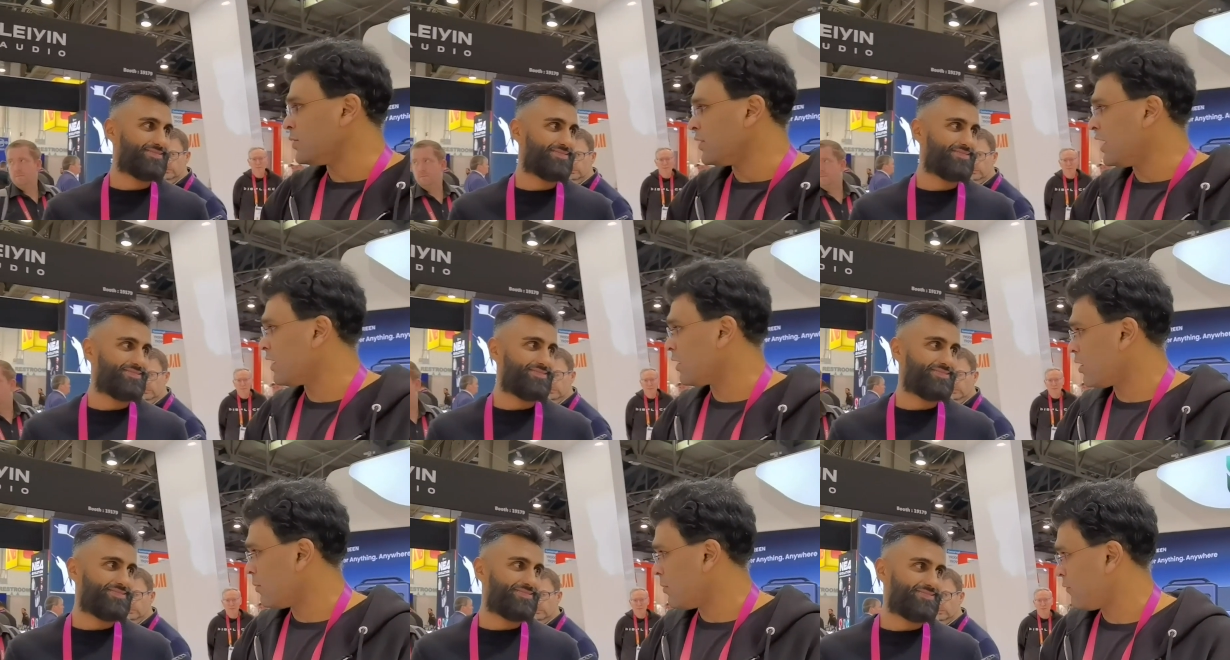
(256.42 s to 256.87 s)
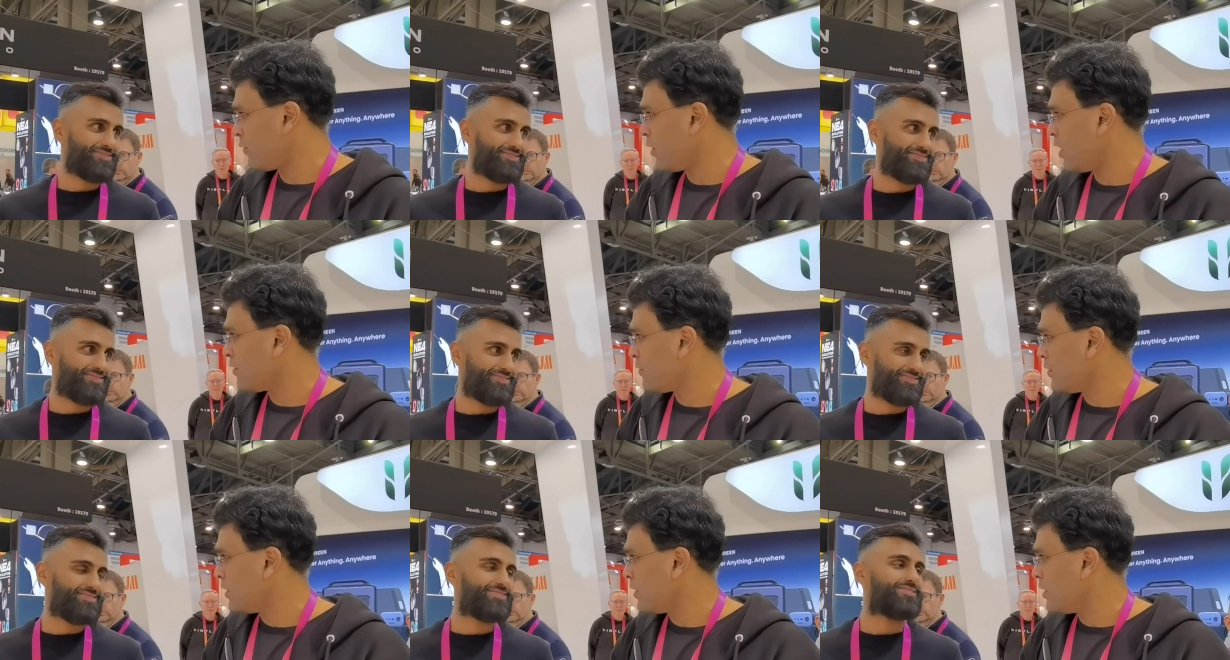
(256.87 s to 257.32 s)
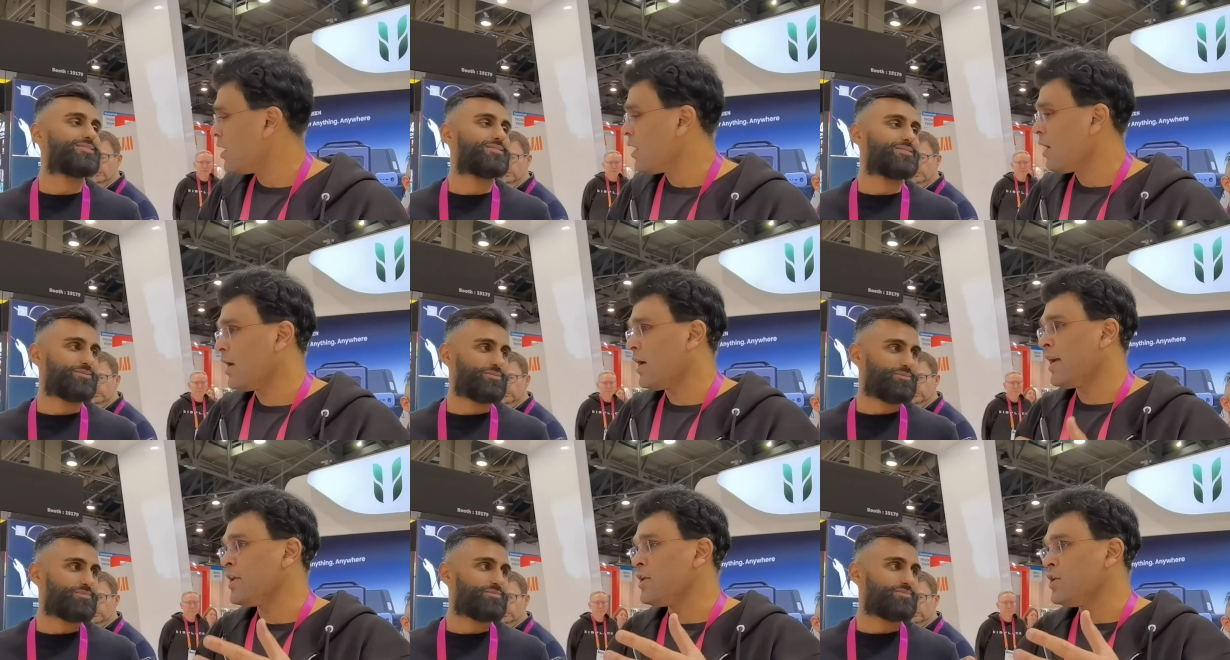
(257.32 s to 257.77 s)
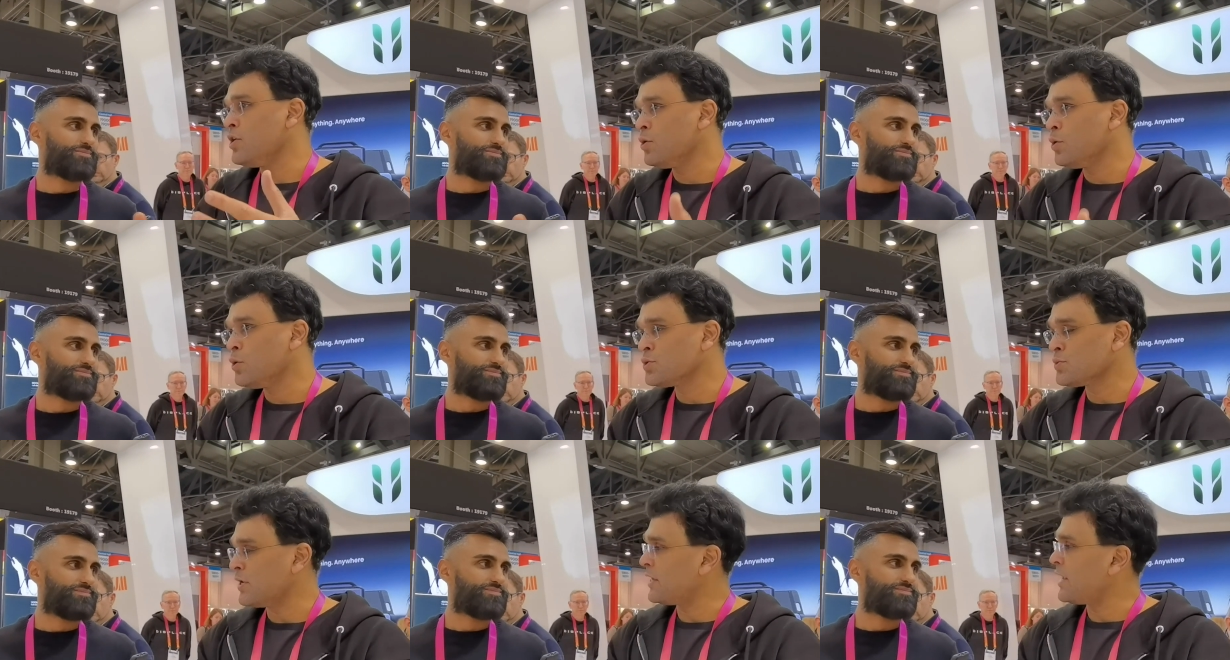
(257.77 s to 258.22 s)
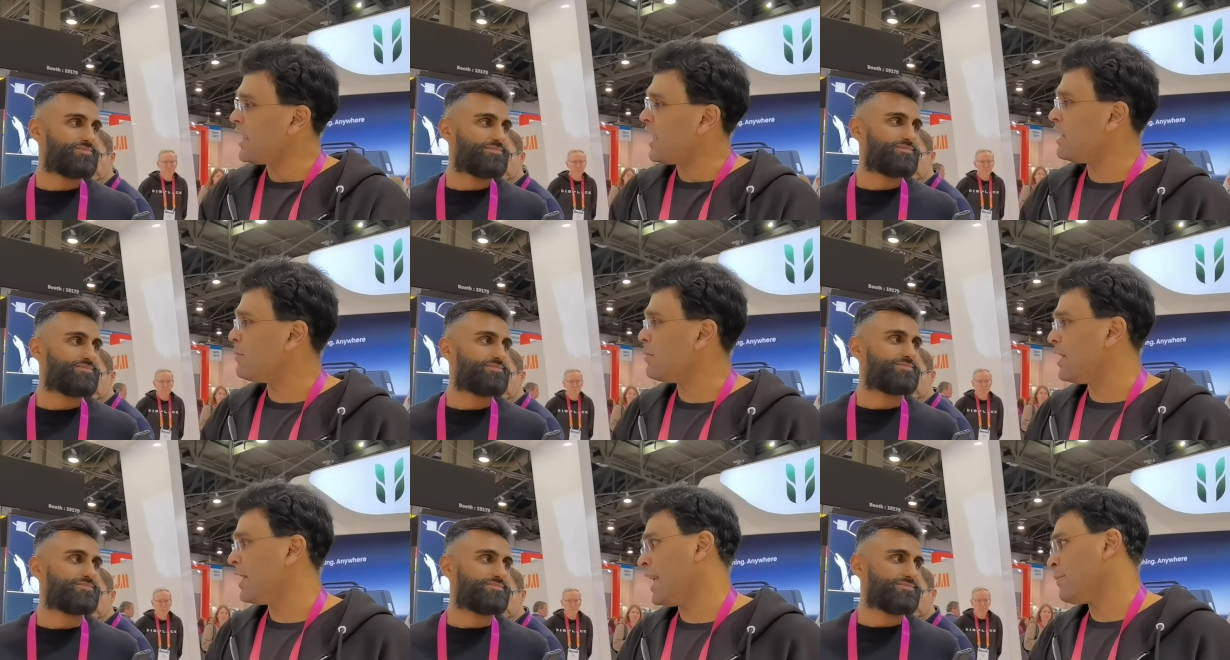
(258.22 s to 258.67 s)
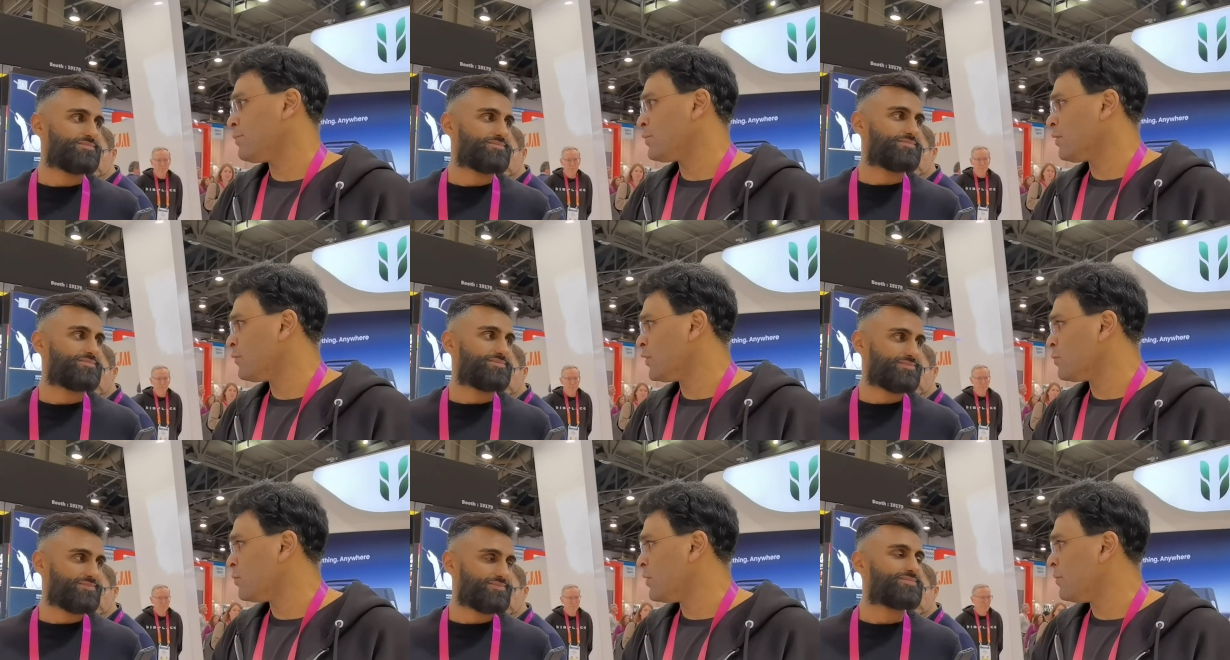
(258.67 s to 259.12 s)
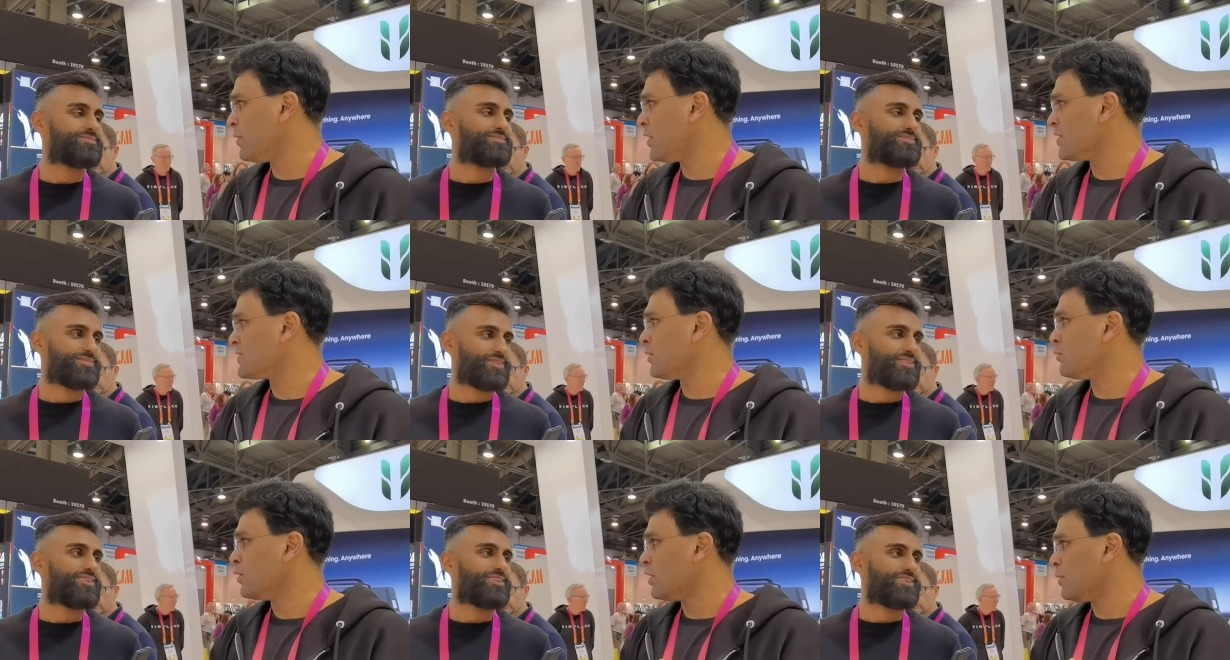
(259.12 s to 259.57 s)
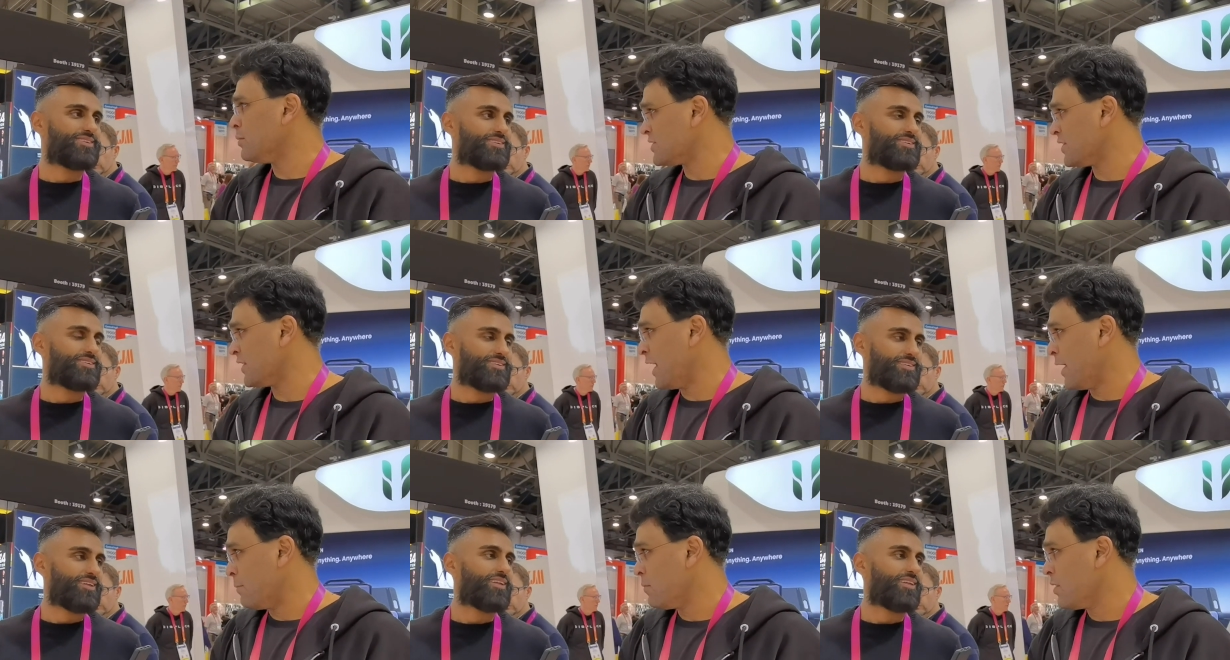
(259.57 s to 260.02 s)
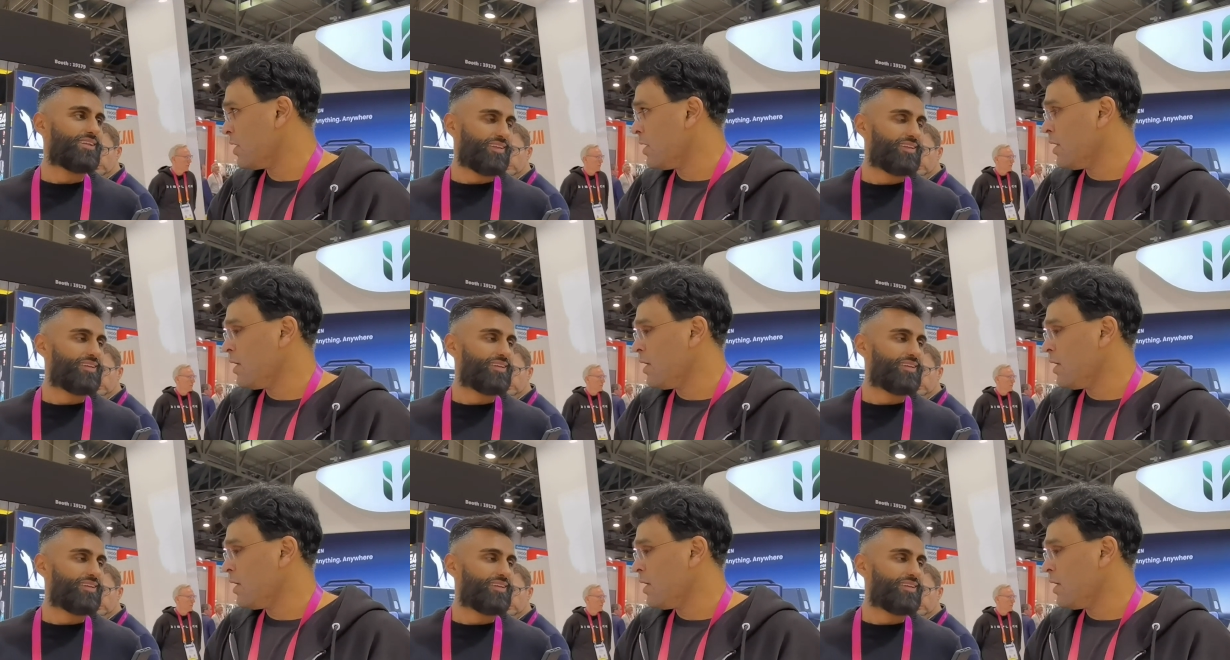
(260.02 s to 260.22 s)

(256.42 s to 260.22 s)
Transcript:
Speaker 1: to get a cup of coffee, I usually carry my laptop with me because I don't want to miss the game.